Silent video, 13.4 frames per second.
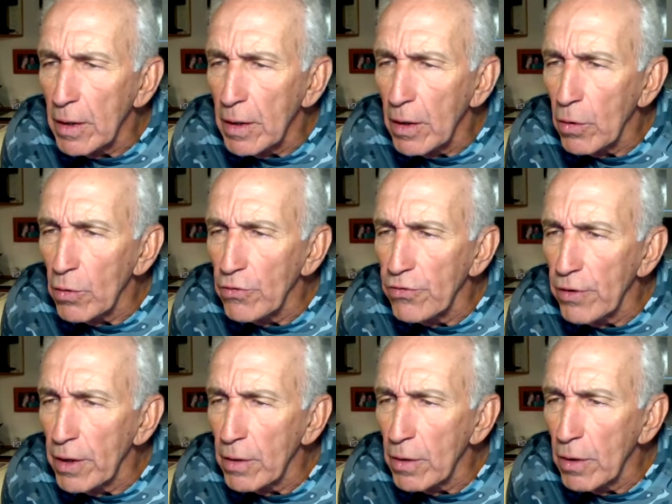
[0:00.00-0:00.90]

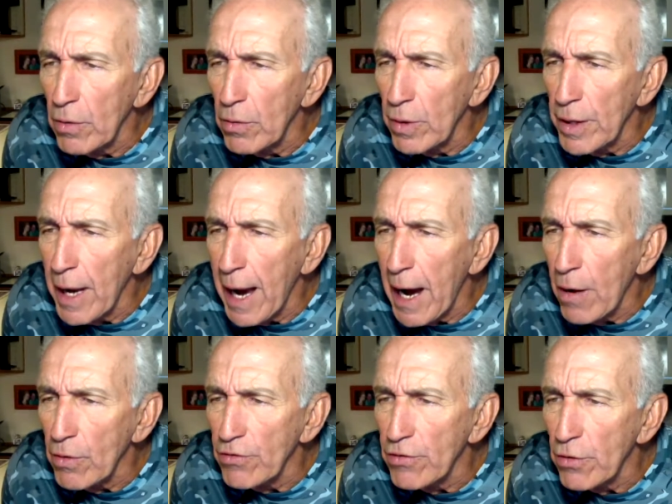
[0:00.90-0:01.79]
wholesale only.
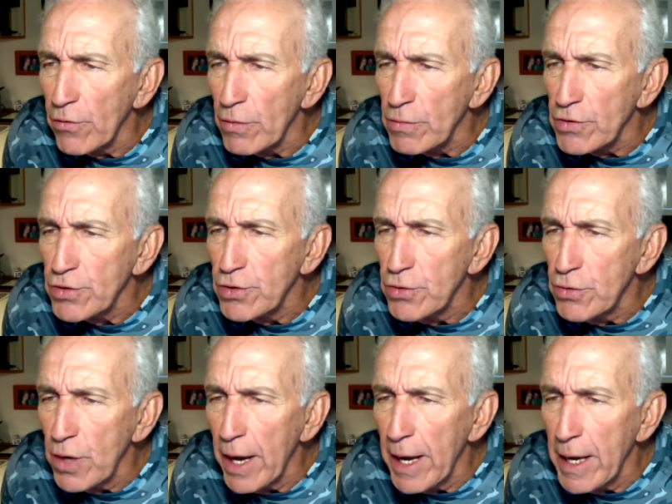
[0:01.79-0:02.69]
Hours are from
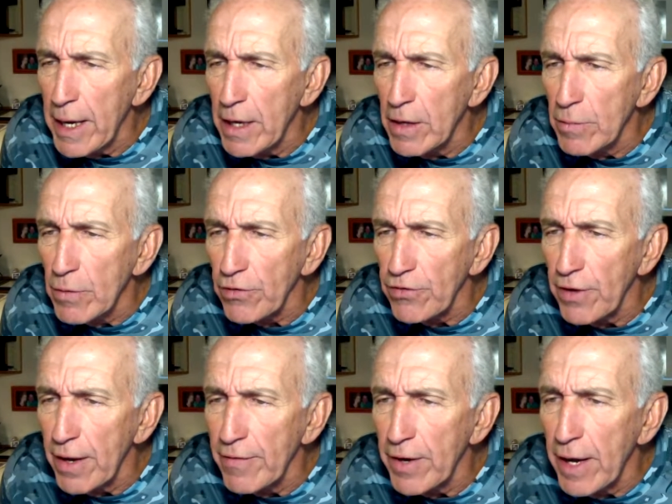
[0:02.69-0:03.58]
2 a.m. to
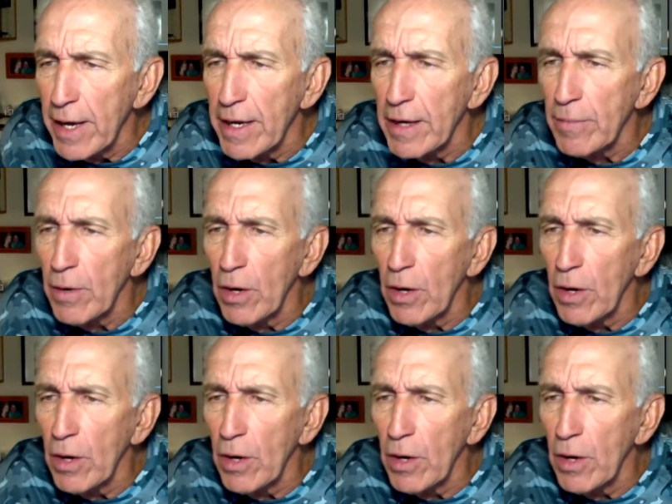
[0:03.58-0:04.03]
7 a.m.